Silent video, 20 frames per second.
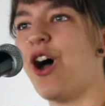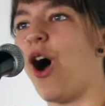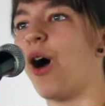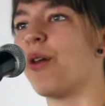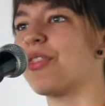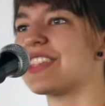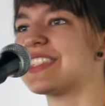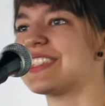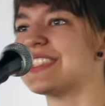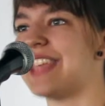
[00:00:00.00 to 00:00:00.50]

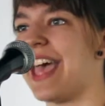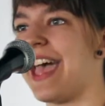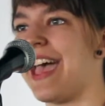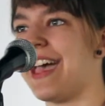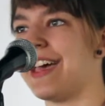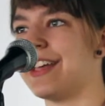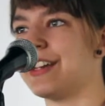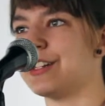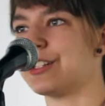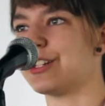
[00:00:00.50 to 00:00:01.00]
on the
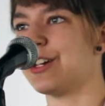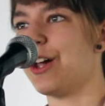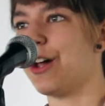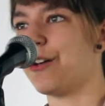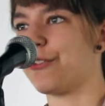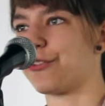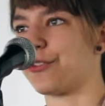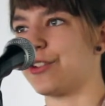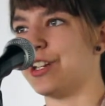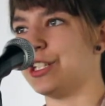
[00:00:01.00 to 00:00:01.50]
sand
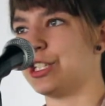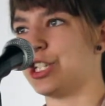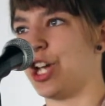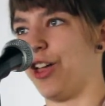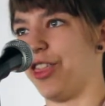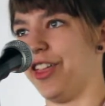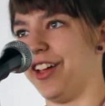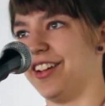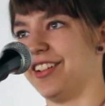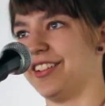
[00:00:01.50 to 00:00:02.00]
for each
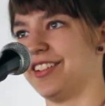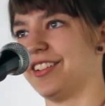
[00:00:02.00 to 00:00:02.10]
other.